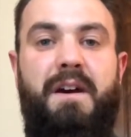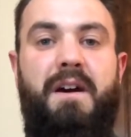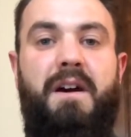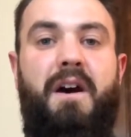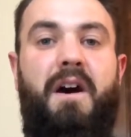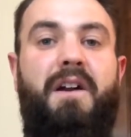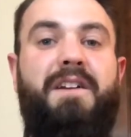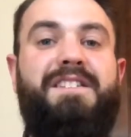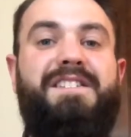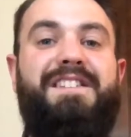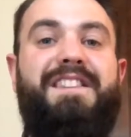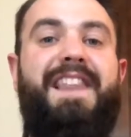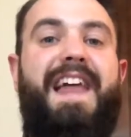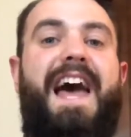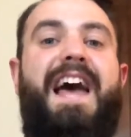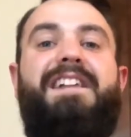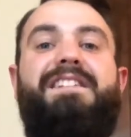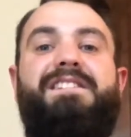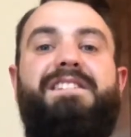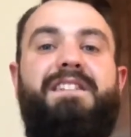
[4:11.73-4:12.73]
On his
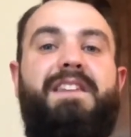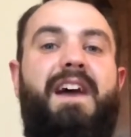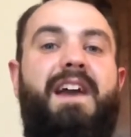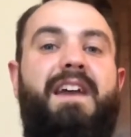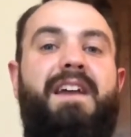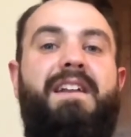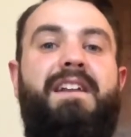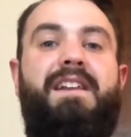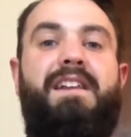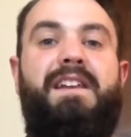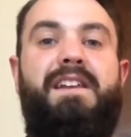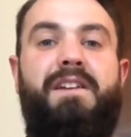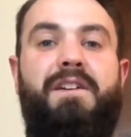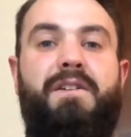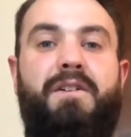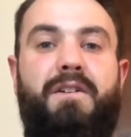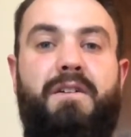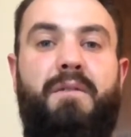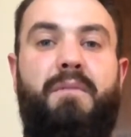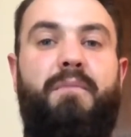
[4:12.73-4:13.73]
last night
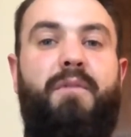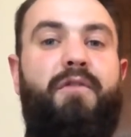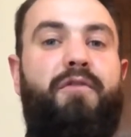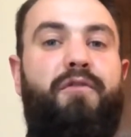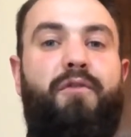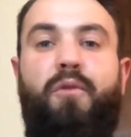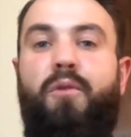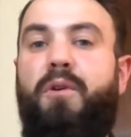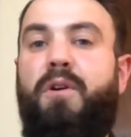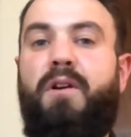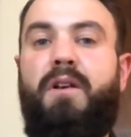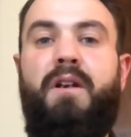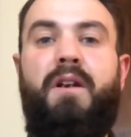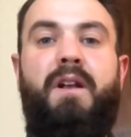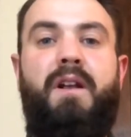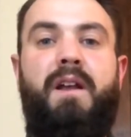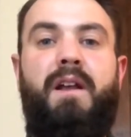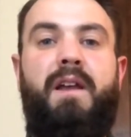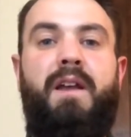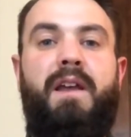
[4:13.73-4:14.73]
here, before
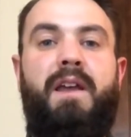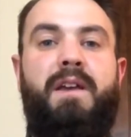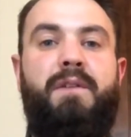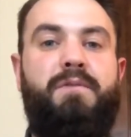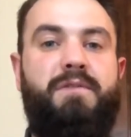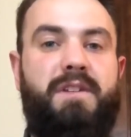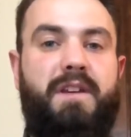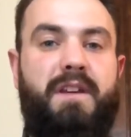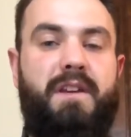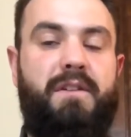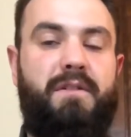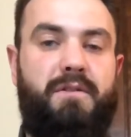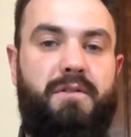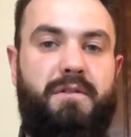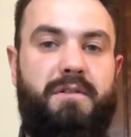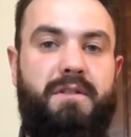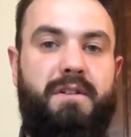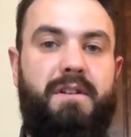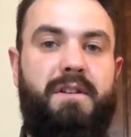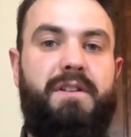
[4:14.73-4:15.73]
he was
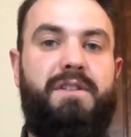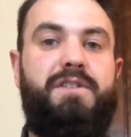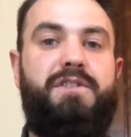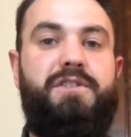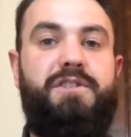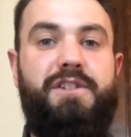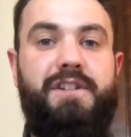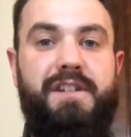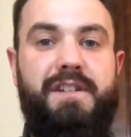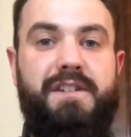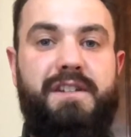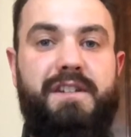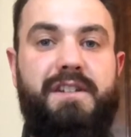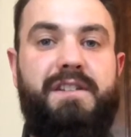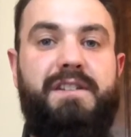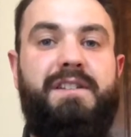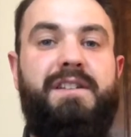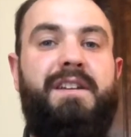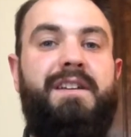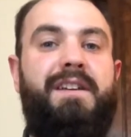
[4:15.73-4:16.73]
killed,
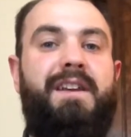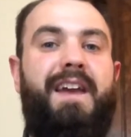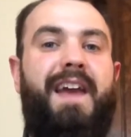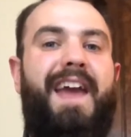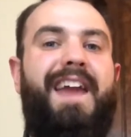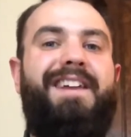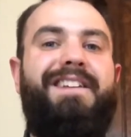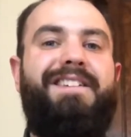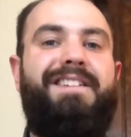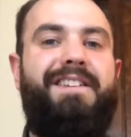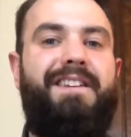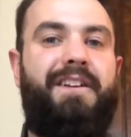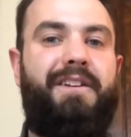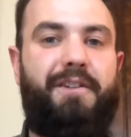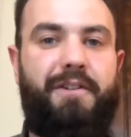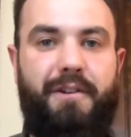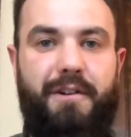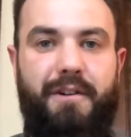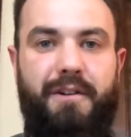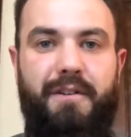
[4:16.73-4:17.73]
Jesus ate
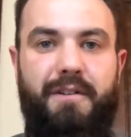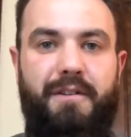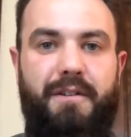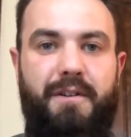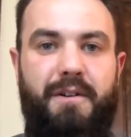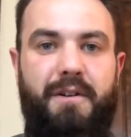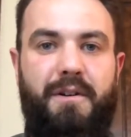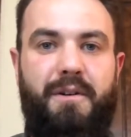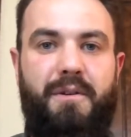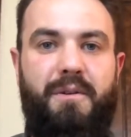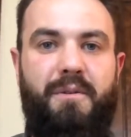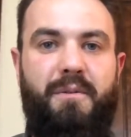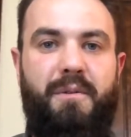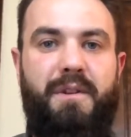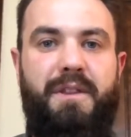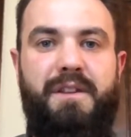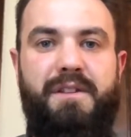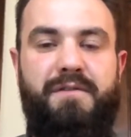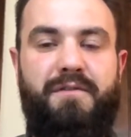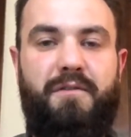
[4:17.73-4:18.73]
dinner with
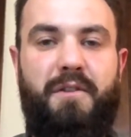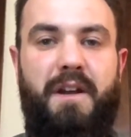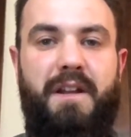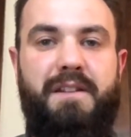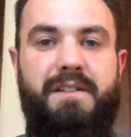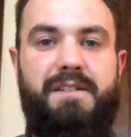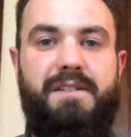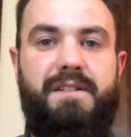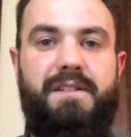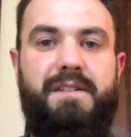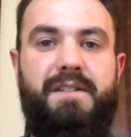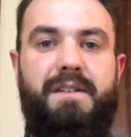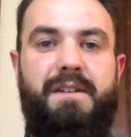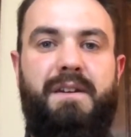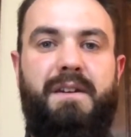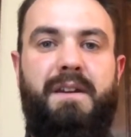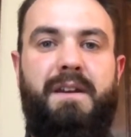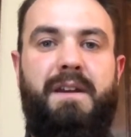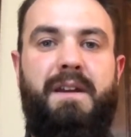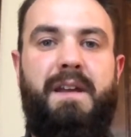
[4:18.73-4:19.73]
his friends.
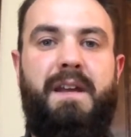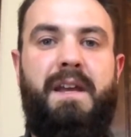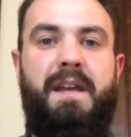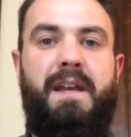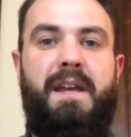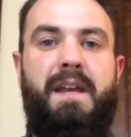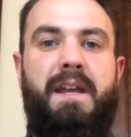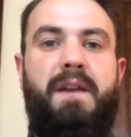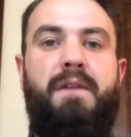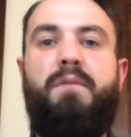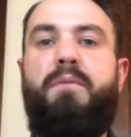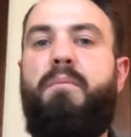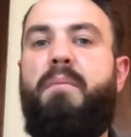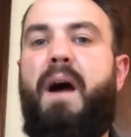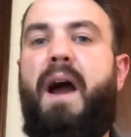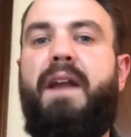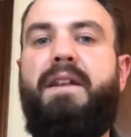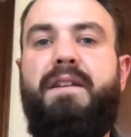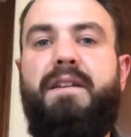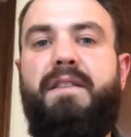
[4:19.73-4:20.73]
He
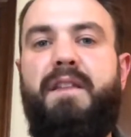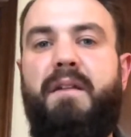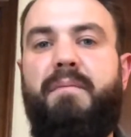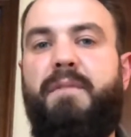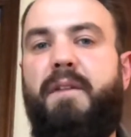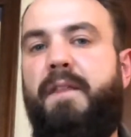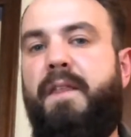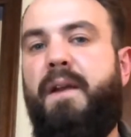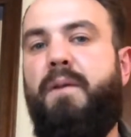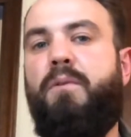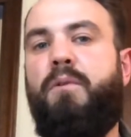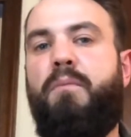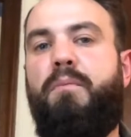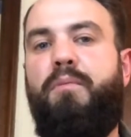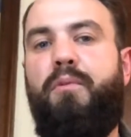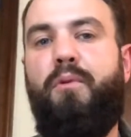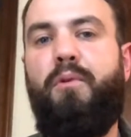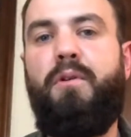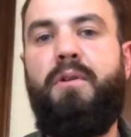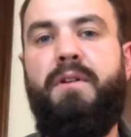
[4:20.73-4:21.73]
reminded them that they were
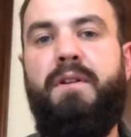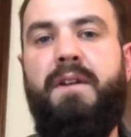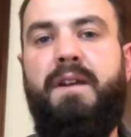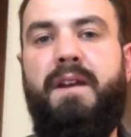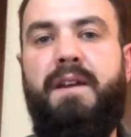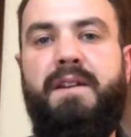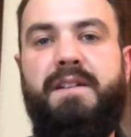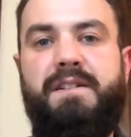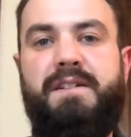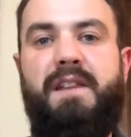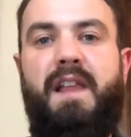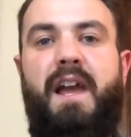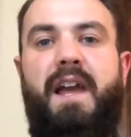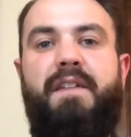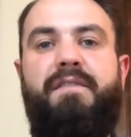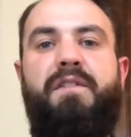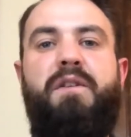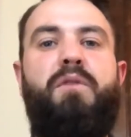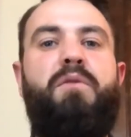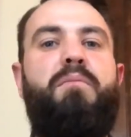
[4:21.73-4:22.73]
important in his
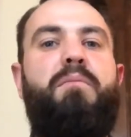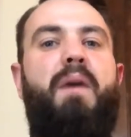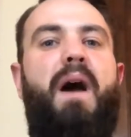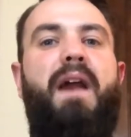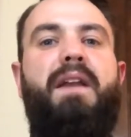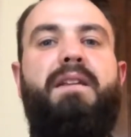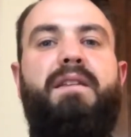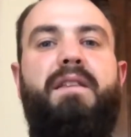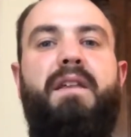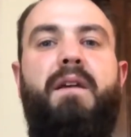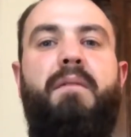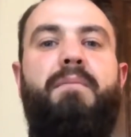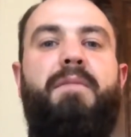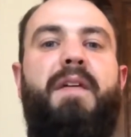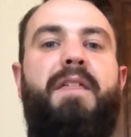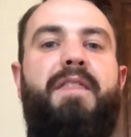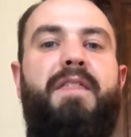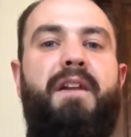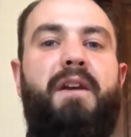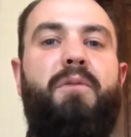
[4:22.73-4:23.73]
life. He reminded them
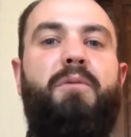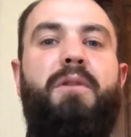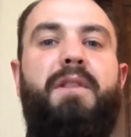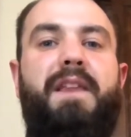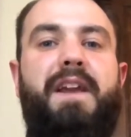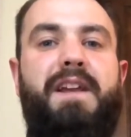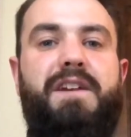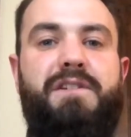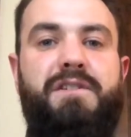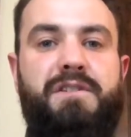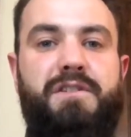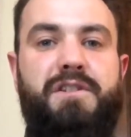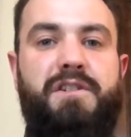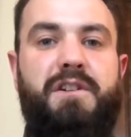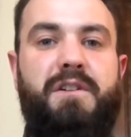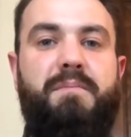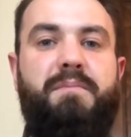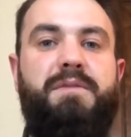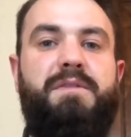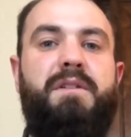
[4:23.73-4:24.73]
that their
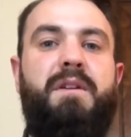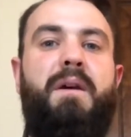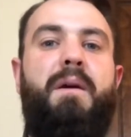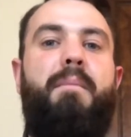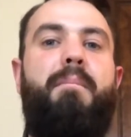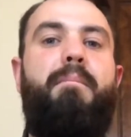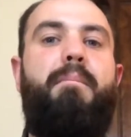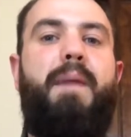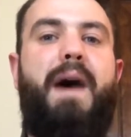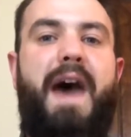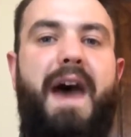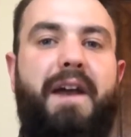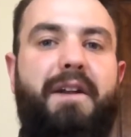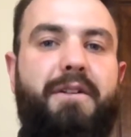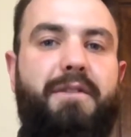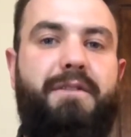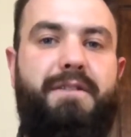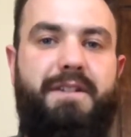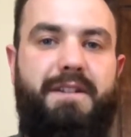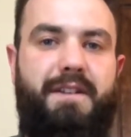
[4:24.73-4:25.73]
relationships
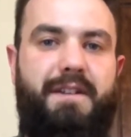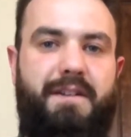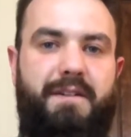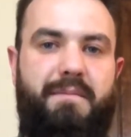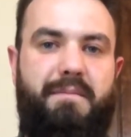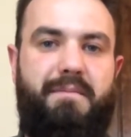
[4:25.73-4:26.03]
mattered to him.